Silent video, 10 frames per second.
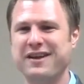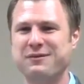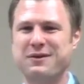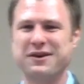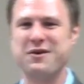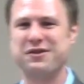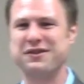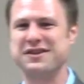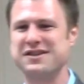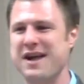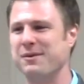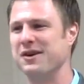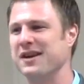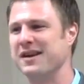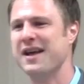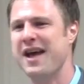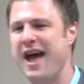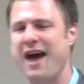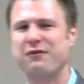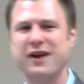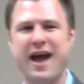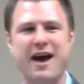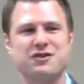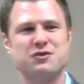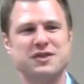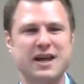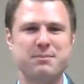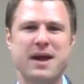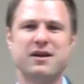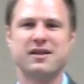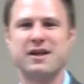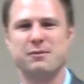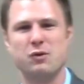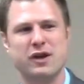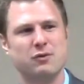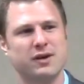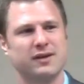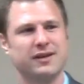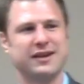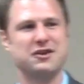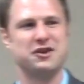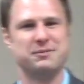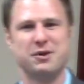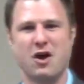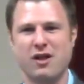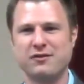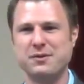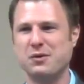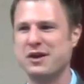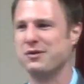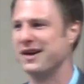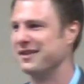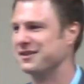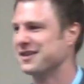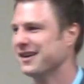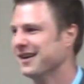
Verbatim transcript: And we were going through this neighborhood, and every house was like bigger than Moweaqua. Like you could put all of Moweaqua in this.